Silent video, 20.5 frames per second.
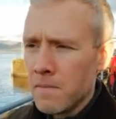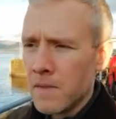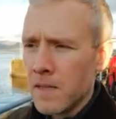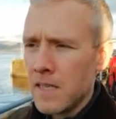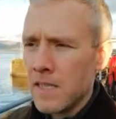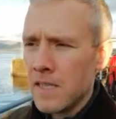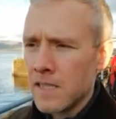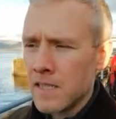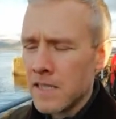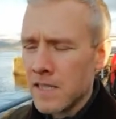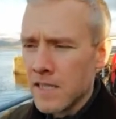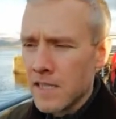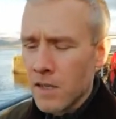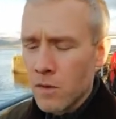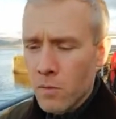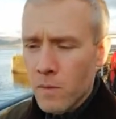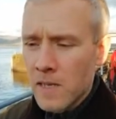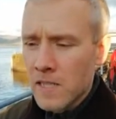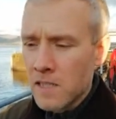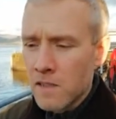east and
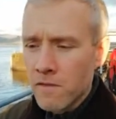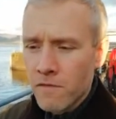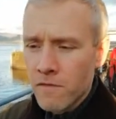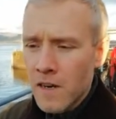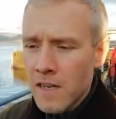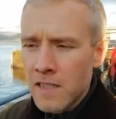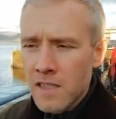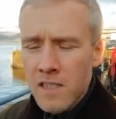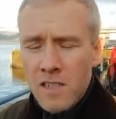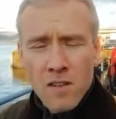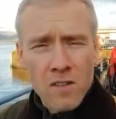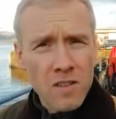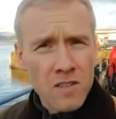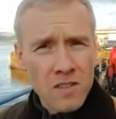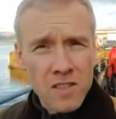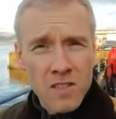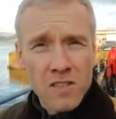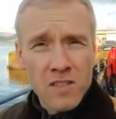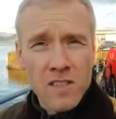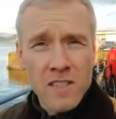southwestern France don't look
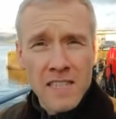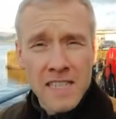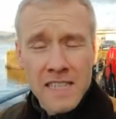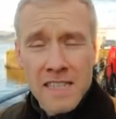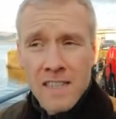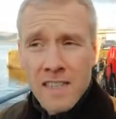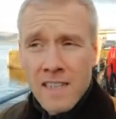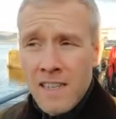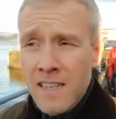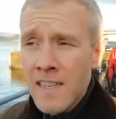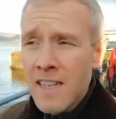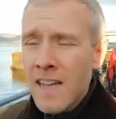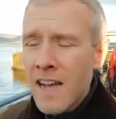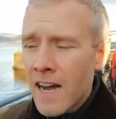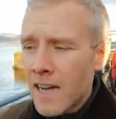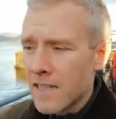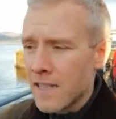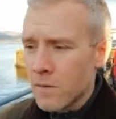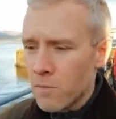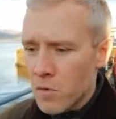too good either.
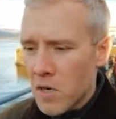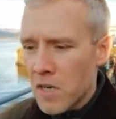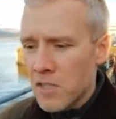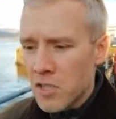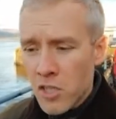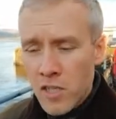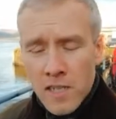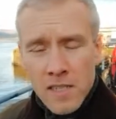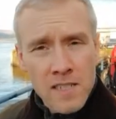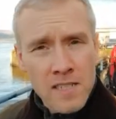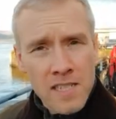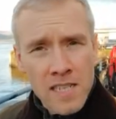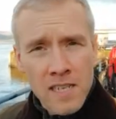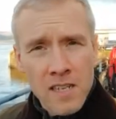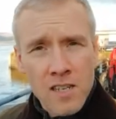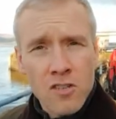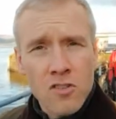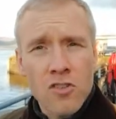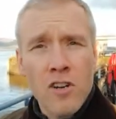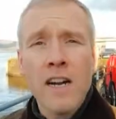I think we're actually going to see a
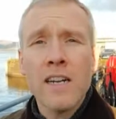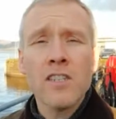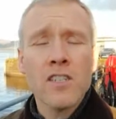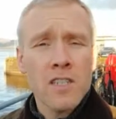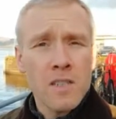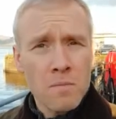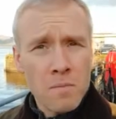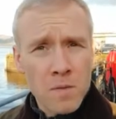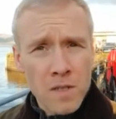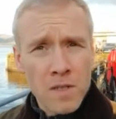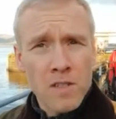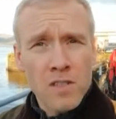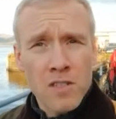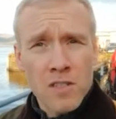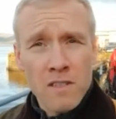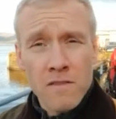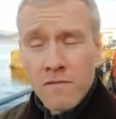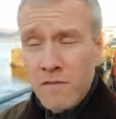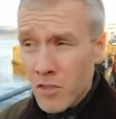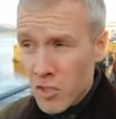contraction in
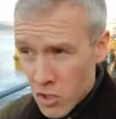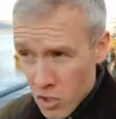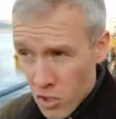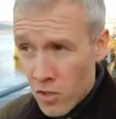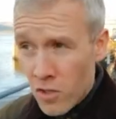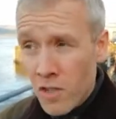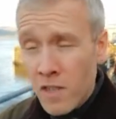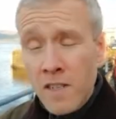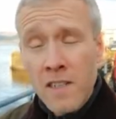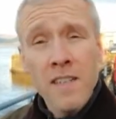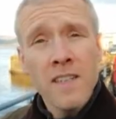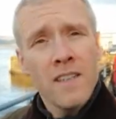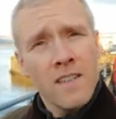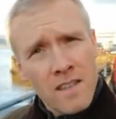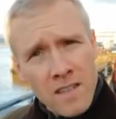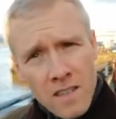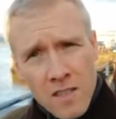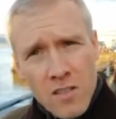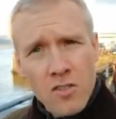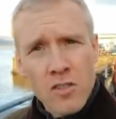production, for sure,
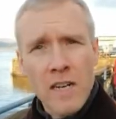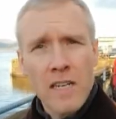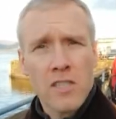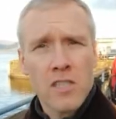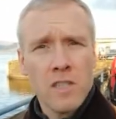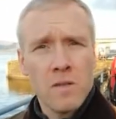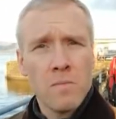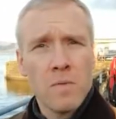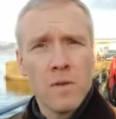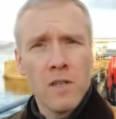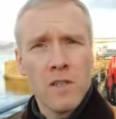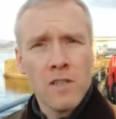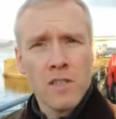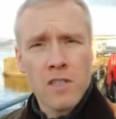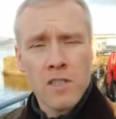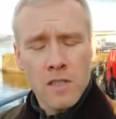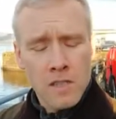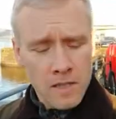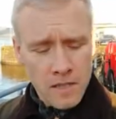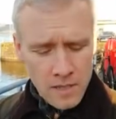a contraction in
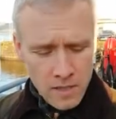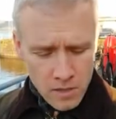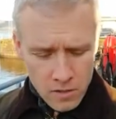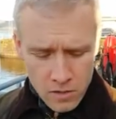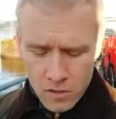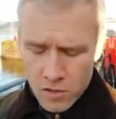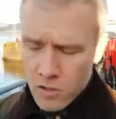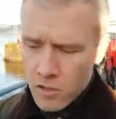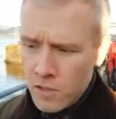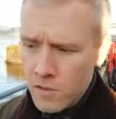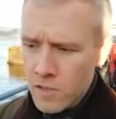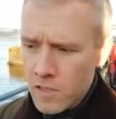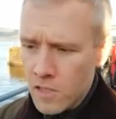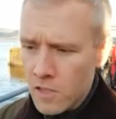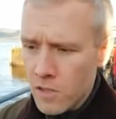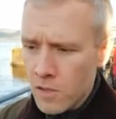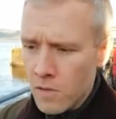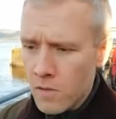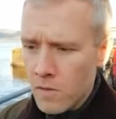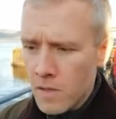production due to
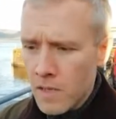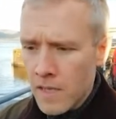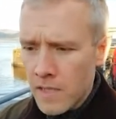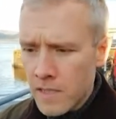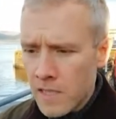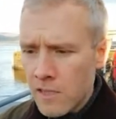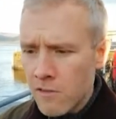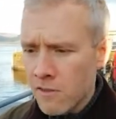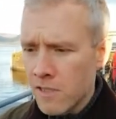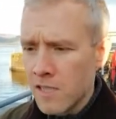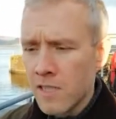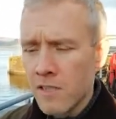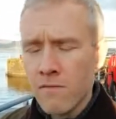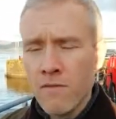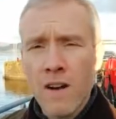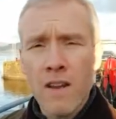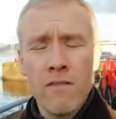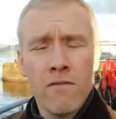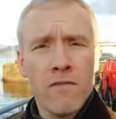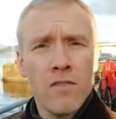decreasing
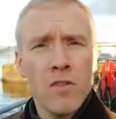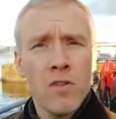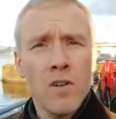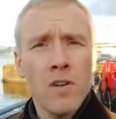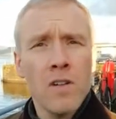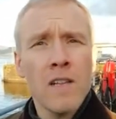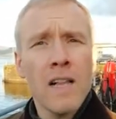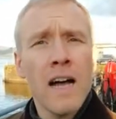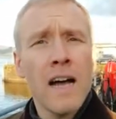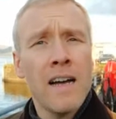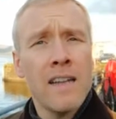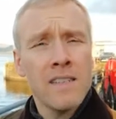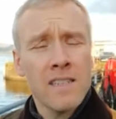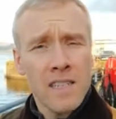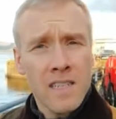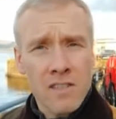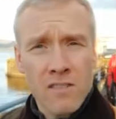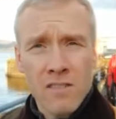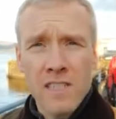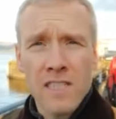rainfall and
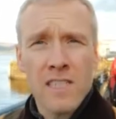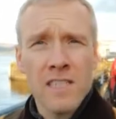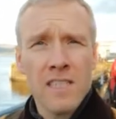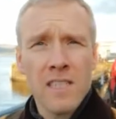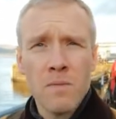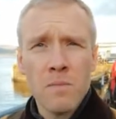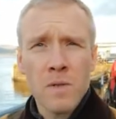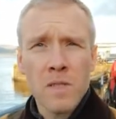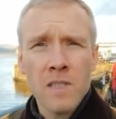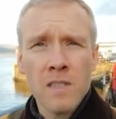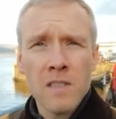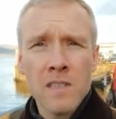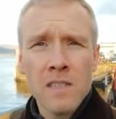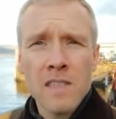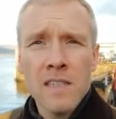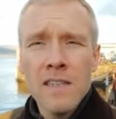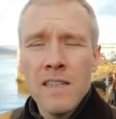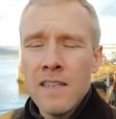increasing temperatures.